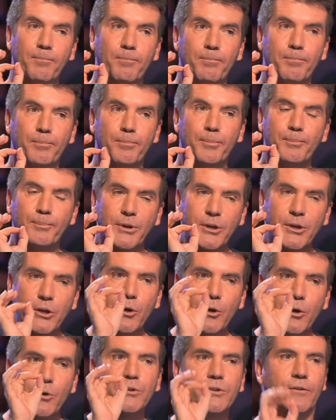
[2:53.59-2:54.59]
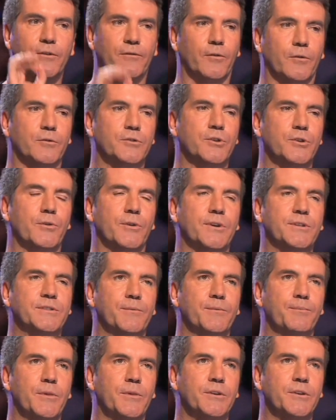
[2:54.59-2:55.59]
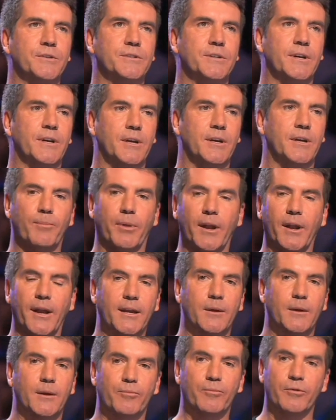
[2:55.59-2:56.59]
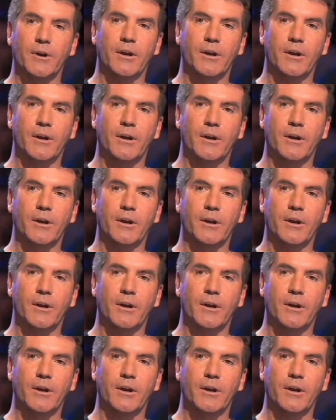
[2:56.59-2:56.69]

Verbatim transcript: a beautiful choice of music. You played